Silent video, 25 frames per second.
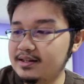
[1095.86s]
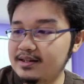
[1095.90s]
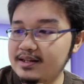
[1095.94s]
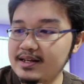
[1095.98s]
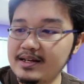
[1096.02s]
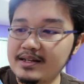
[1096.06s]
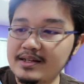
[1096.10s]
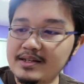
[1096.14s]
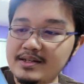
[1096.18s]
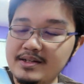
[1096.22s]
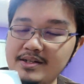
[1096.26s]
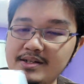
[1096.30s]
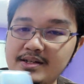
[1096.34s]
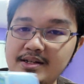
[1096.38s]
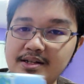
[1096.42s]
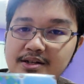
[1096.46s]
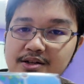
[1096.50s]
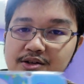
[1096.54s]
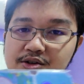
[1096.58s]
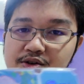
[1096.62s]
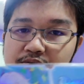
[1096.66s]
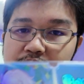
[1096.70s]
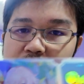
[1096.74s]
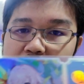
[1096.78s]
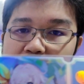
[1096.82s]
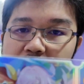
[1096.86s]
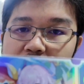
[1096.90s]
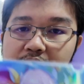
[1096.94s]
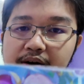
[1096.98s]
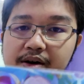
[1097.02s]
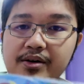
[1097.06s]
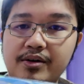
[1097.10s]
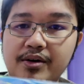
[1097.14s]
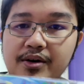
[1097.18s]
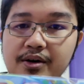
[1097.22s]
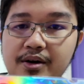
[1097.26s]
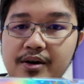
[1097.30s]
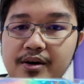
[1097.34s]
think this is the new
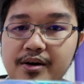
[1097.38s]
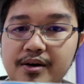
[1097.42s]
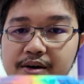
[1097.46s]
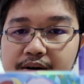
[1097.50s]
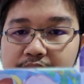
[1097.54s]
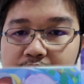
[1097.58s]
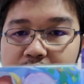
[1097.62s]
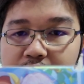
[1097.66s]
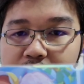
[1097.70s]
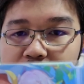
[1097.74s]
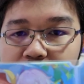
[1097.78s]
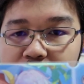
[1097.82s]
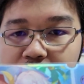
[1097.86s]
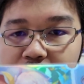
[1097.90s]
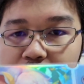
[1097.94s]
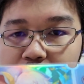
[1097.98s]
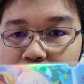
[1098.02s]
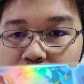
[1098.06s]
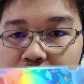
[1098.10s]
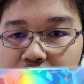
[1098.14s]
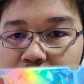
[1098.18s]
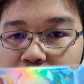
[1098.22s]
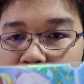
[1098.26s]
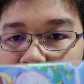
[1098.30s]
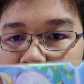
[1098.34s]
character for